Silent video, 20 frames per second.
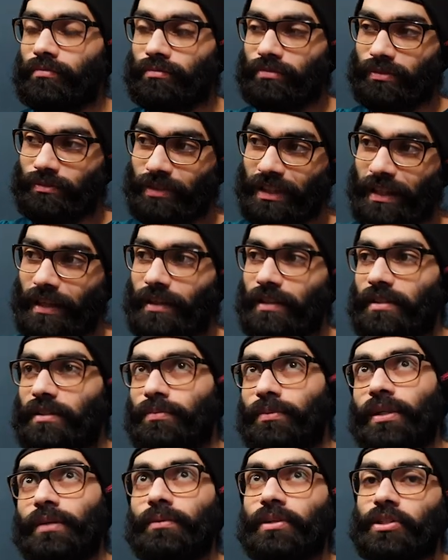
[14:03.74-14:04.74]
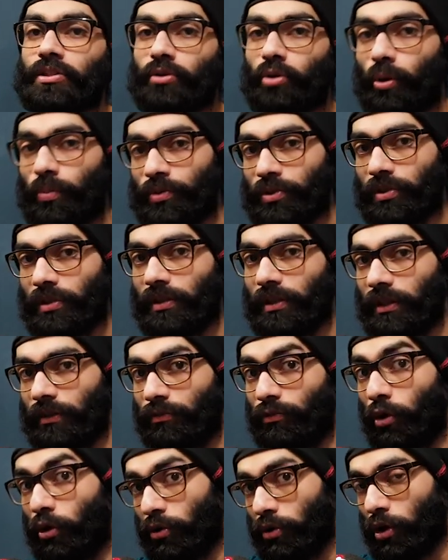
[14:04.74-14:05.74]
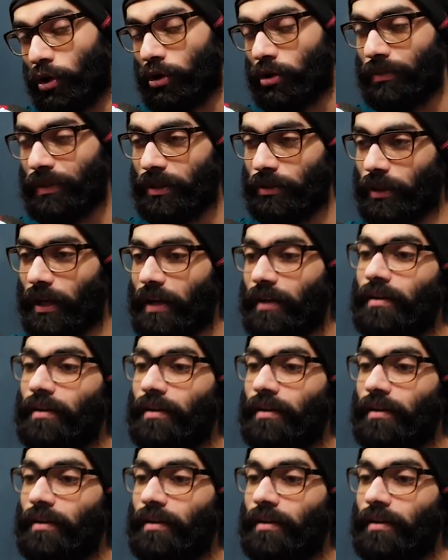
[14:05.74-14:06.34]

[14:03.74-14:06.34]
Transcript: weekend is pretty much an optional thing. You want to document, you can.